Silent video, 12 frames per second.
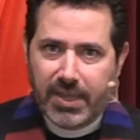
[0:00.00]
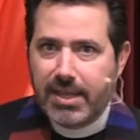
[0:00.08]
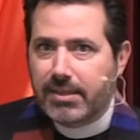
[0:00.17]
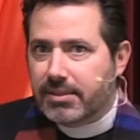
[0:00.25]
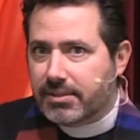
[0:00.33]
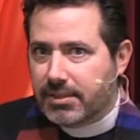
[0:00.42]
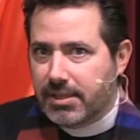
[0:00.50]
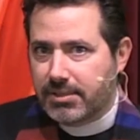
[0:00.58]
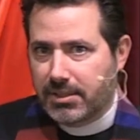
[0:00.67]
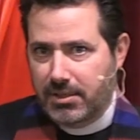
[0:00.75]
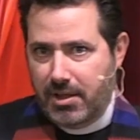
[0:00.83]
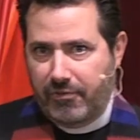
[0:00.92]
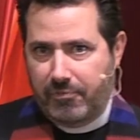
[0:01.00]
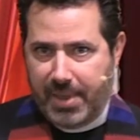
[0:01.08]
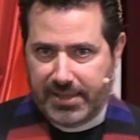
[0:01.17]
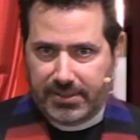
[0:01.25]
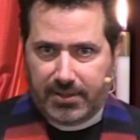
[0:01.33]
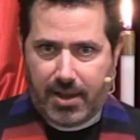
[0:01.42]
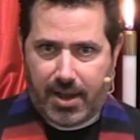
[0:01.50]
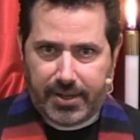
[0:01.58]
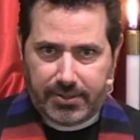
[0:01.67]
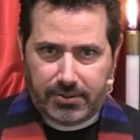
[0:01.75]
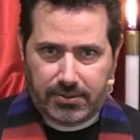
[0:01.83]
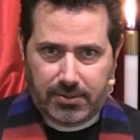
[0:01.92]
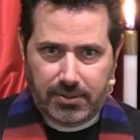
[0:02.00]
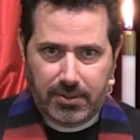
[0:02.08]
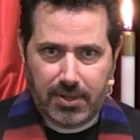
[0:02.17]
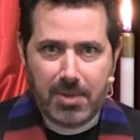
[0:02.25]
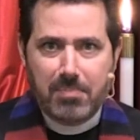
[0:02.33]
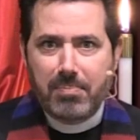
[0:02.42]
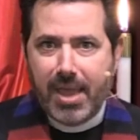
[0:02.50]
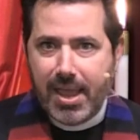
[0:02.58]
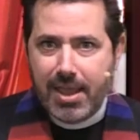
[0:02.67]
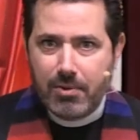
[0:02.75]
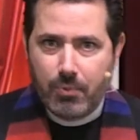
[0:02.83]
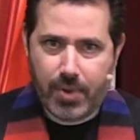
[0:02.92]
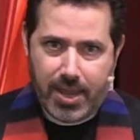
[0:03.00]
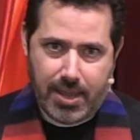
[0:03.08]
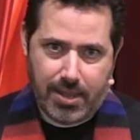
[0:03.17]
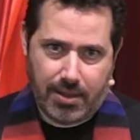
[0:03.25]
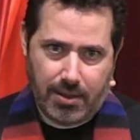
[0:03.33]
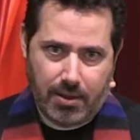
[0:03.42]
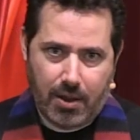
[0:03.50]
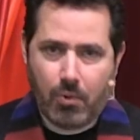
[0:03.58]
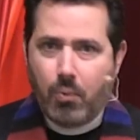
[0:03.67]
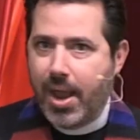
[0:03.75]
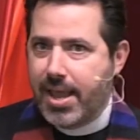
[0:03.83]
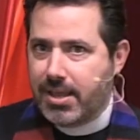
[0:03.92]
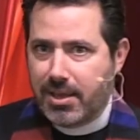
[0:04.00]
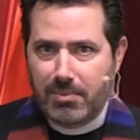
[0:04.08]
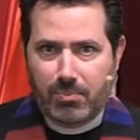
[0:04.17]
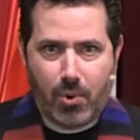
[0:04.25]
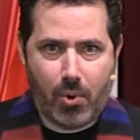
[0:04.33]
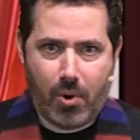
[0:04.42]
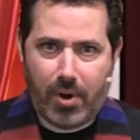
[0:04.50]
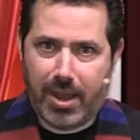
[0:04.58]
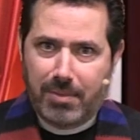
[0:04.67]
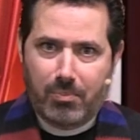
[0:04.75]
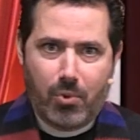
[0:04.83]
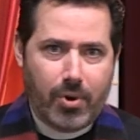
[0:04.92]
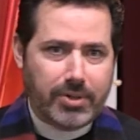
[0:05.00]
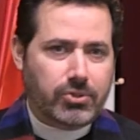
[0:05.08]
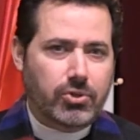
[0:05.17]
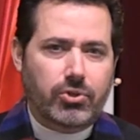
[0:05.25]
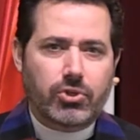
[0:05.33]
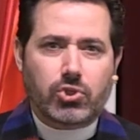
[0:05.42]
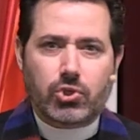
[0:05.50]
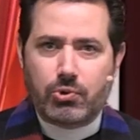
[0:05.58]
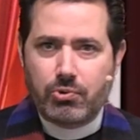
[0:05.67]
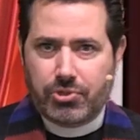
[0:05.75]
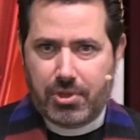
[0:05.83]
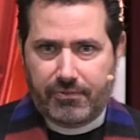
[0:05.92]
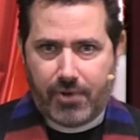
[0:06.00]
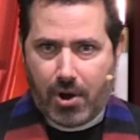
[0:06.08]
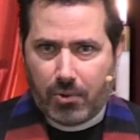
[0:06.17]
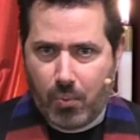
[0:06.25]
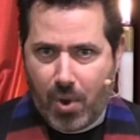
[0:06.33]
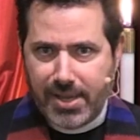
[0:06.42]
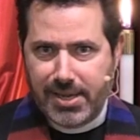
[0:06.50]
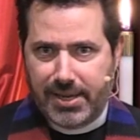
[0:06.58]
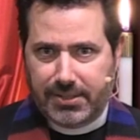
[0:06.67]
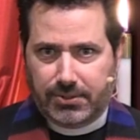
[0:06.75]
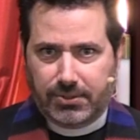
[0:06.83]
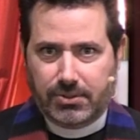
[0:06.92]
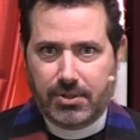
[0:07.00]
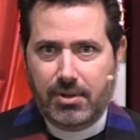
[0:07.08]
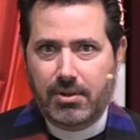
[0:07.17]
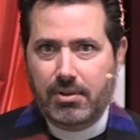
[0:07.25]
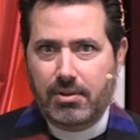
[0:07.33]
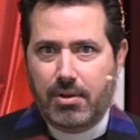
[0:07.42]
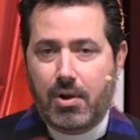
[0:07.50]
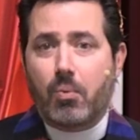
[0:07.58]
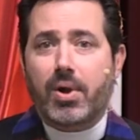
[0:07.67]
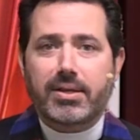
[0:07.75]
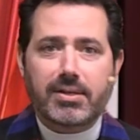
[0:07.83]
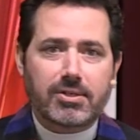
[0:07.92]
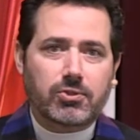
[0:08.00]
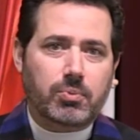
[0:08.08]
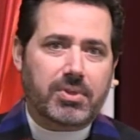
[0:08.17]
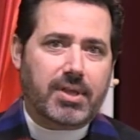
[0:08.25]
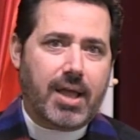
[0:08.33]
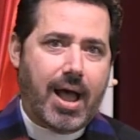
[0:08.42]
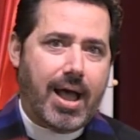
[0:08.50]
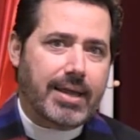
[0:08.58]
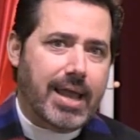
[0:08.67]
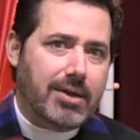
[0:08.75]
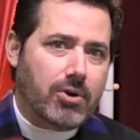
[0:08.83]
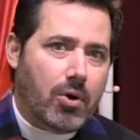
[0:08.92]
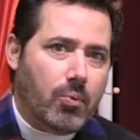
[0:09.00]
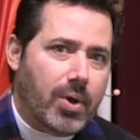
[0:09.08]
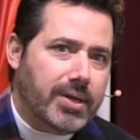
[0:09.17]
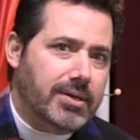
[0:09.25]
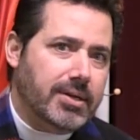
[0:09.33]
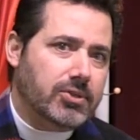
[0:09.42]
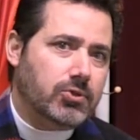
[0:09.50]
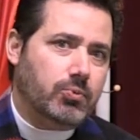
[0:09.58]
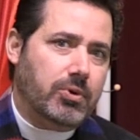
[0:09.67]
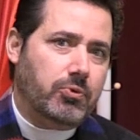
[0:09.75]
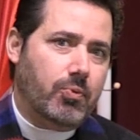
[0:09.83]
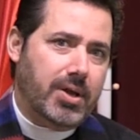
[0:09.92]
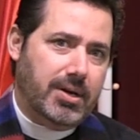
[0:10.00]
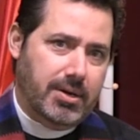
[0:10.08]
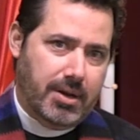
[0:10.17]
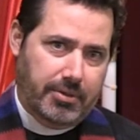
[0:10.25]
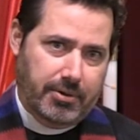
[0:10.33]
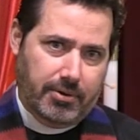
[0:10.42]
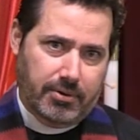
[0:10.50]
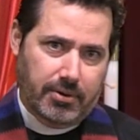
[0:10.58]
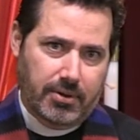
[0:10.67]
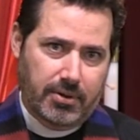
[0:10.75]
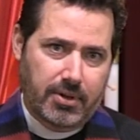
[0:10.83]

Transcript: in the season of Pentecost, may we awaken more and more to the truth of our oneness with God and our oneness with one another,